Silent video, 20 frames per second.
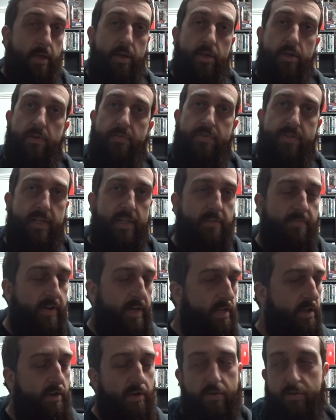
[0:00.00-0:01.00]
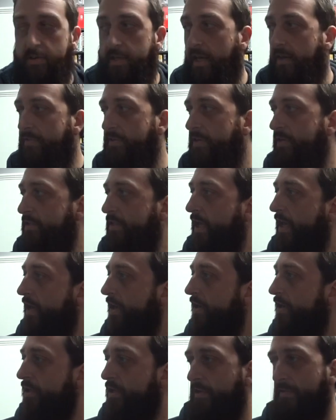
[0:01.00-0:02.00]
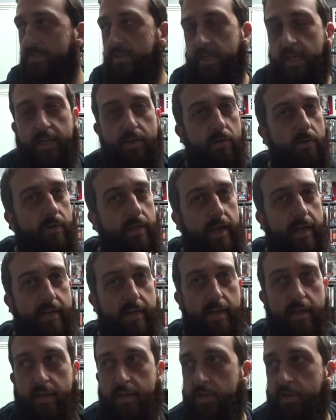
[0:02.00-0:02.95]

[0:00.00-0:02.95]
You've seen the video covers. You've seen all that.